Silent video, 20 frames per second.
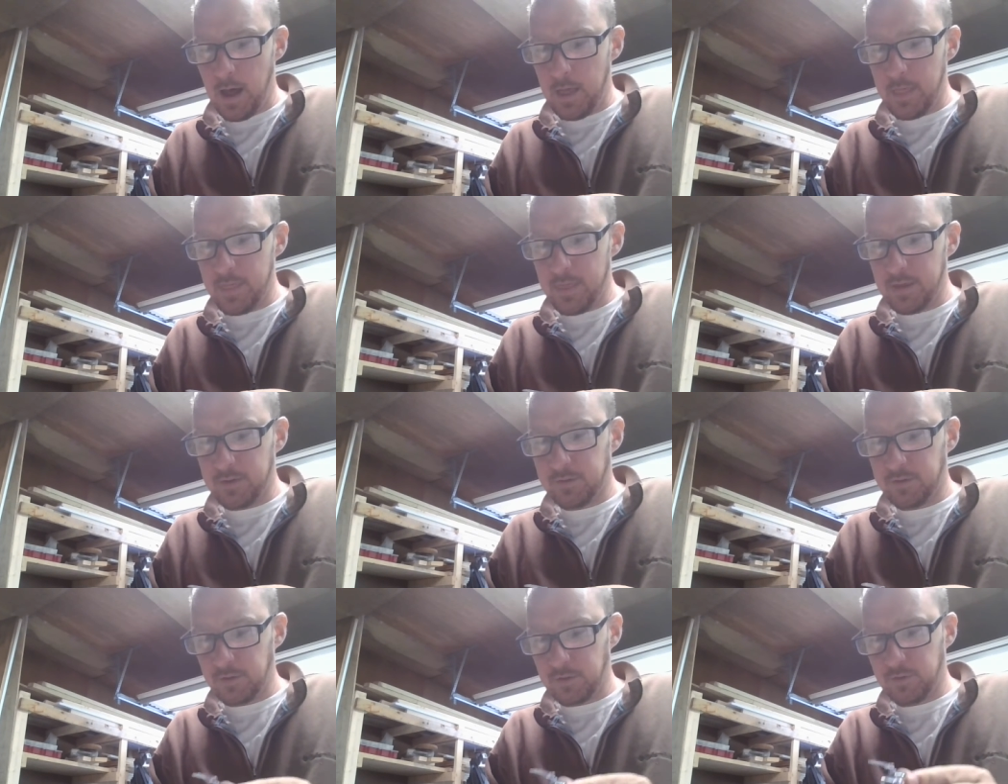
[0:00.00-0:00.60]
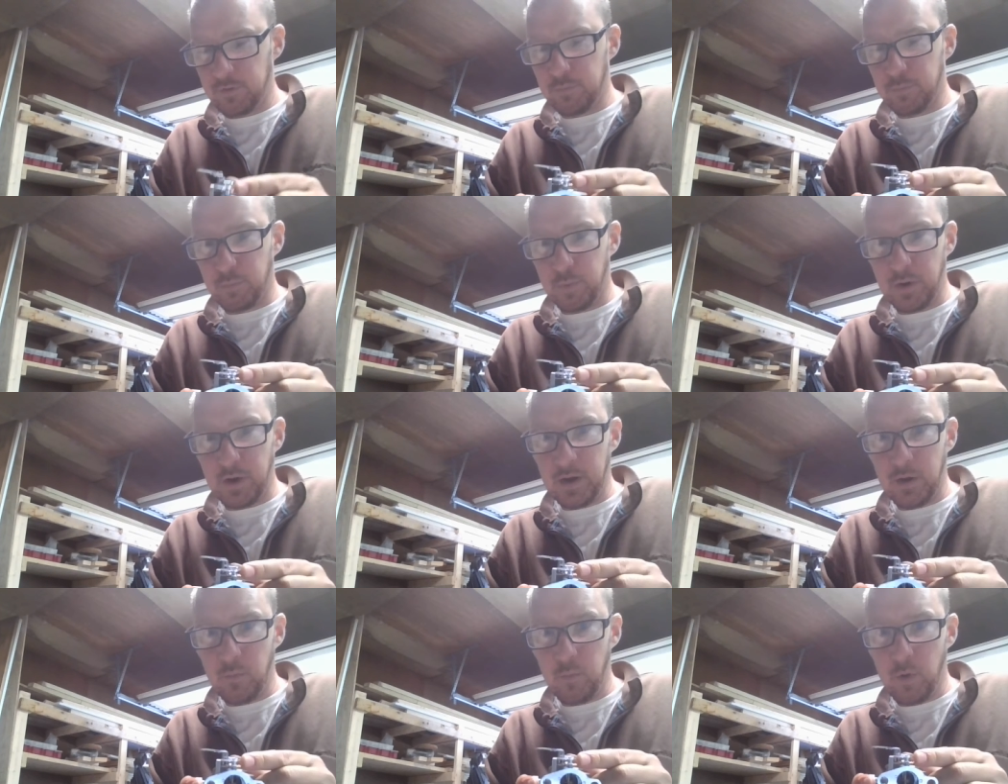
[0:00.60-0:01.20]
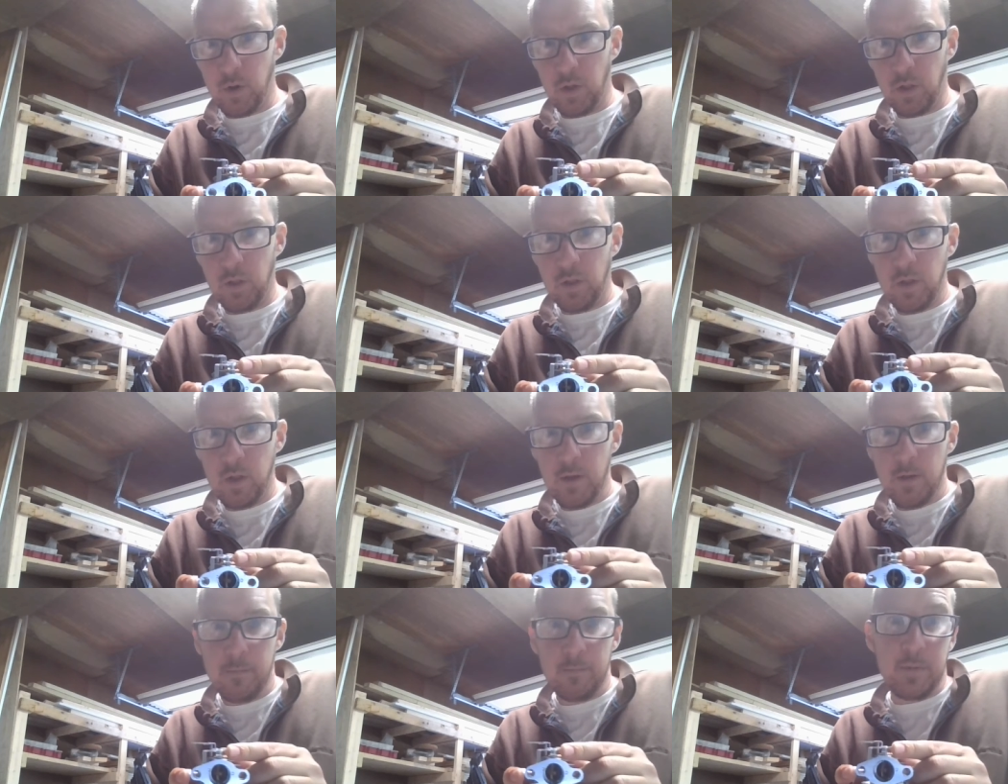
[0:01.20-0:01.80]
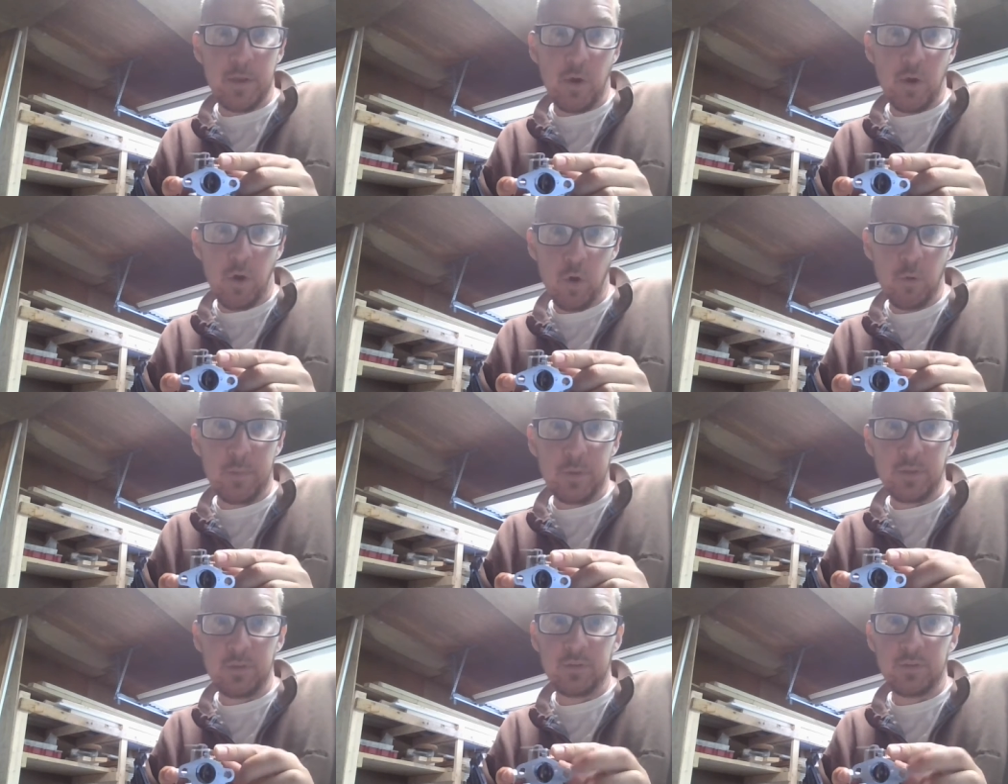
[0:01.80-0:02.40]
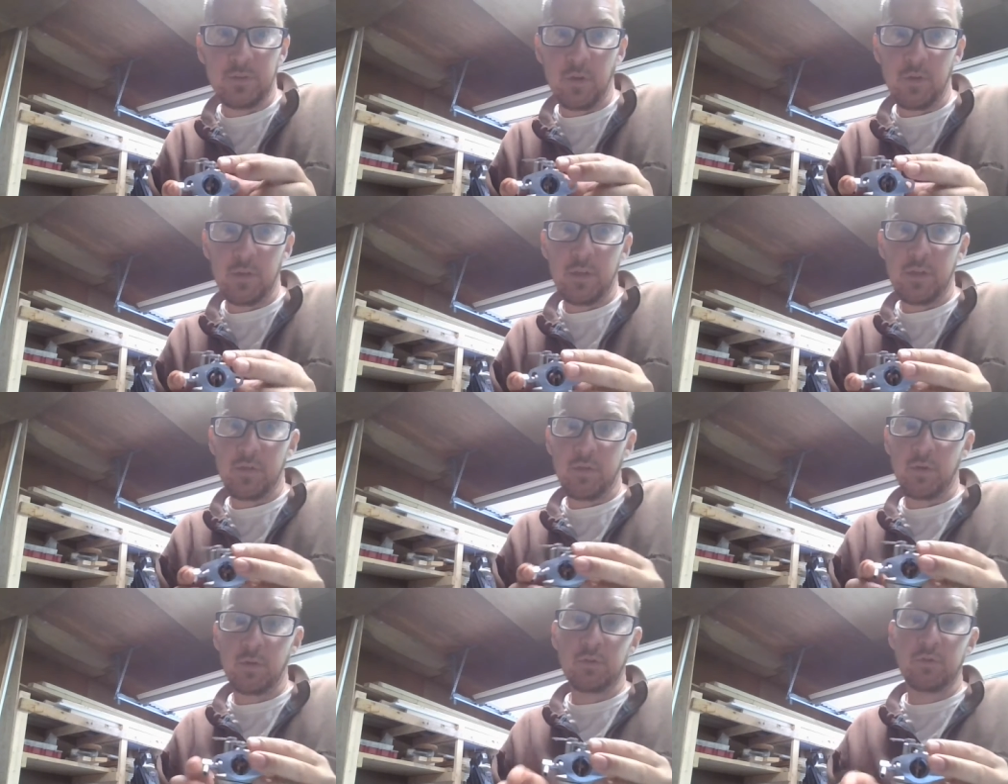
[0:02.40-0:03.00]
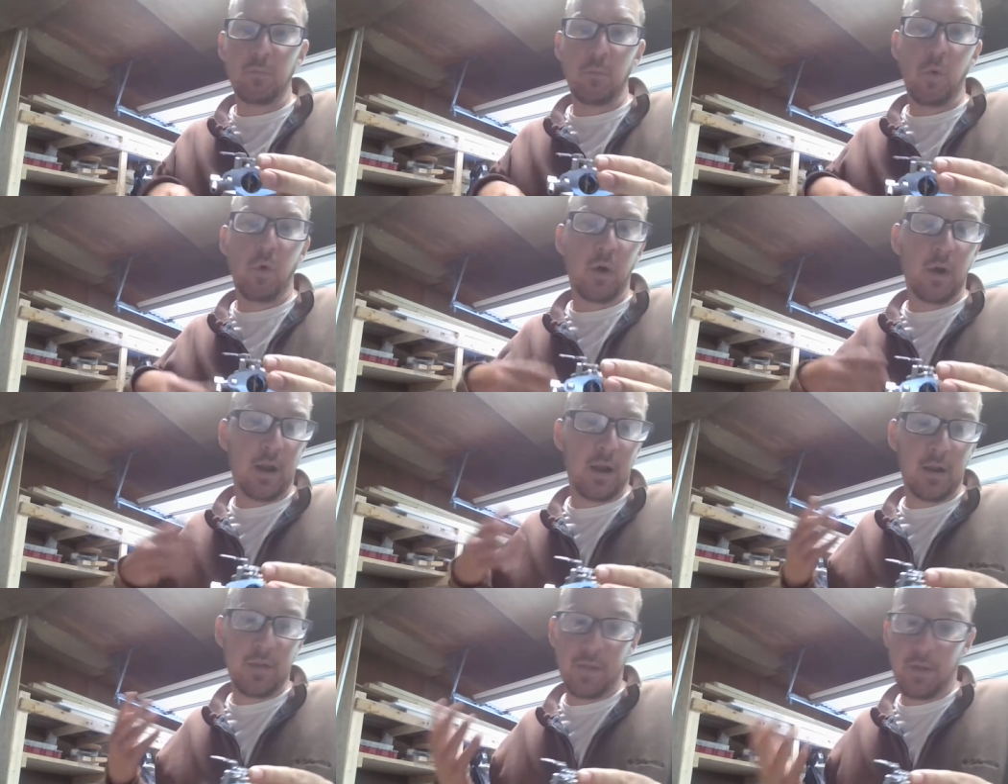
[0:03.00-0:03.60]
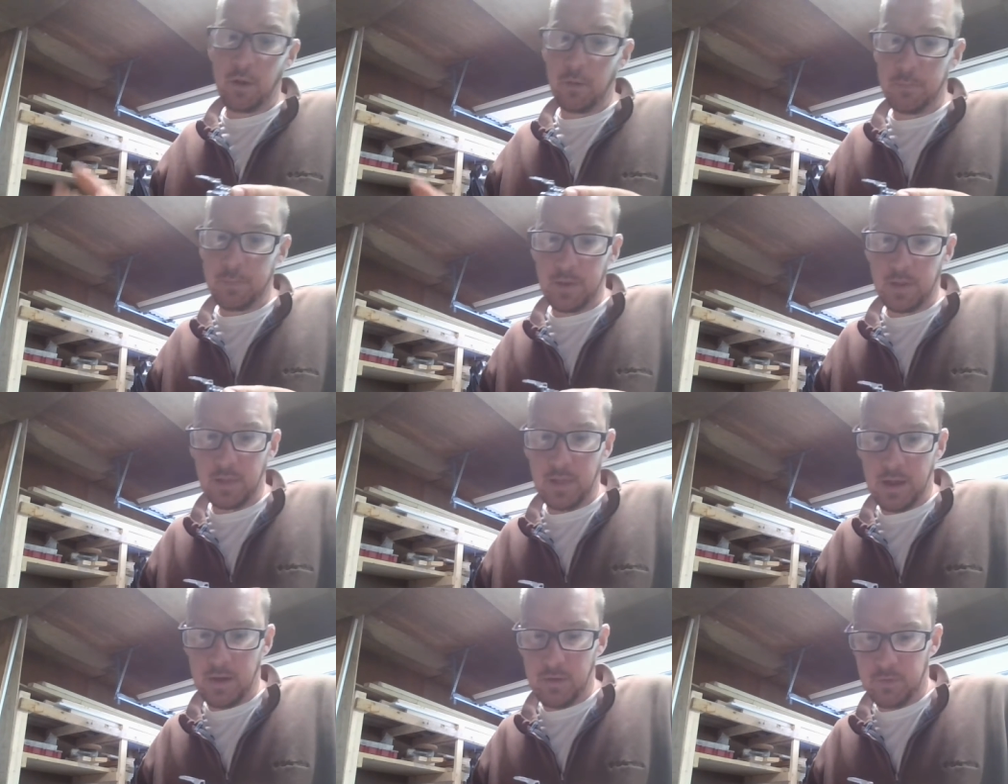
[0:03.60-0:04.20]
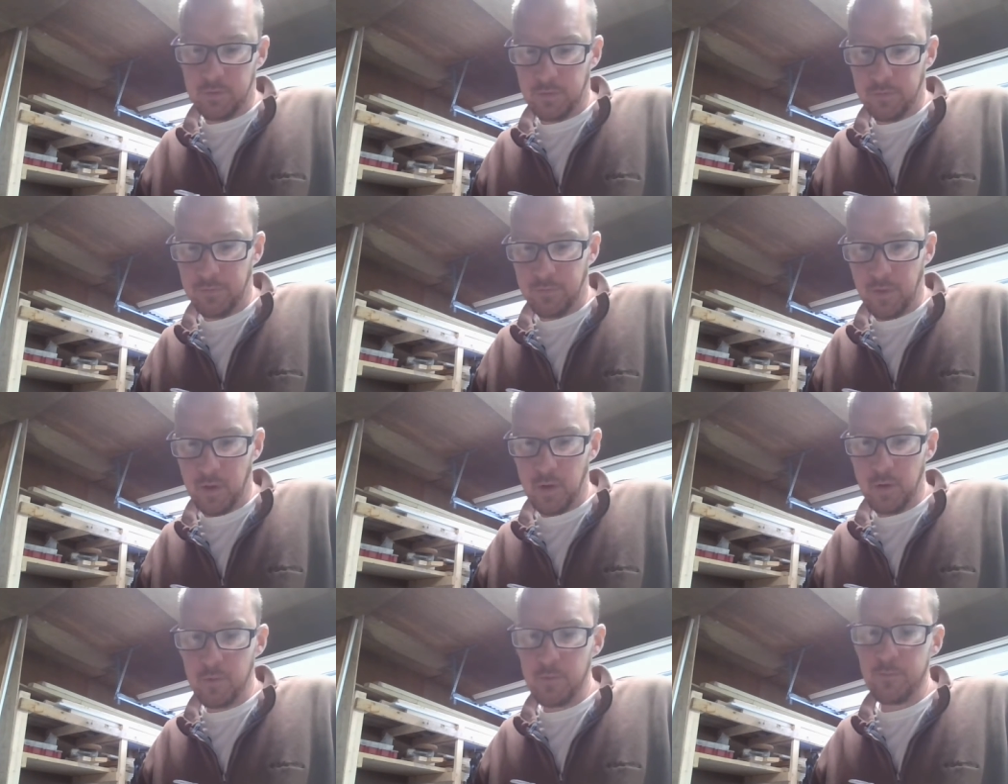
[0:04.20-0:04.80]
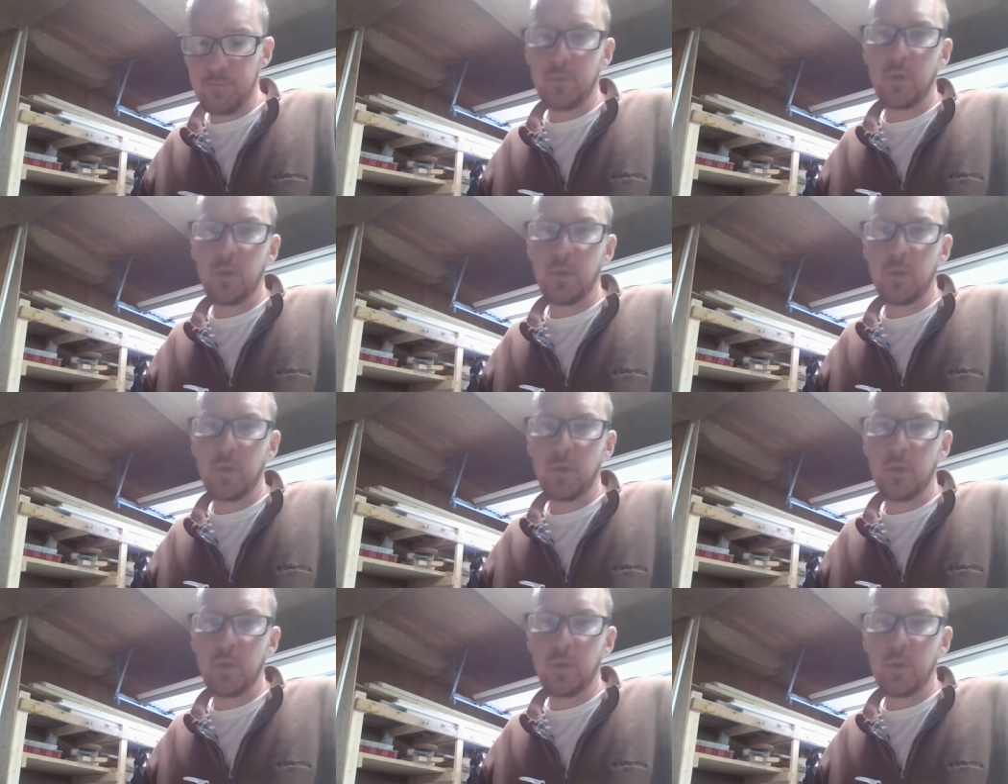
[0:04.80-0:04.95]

this spring will be open so that there's more air that'll be allowed to flow.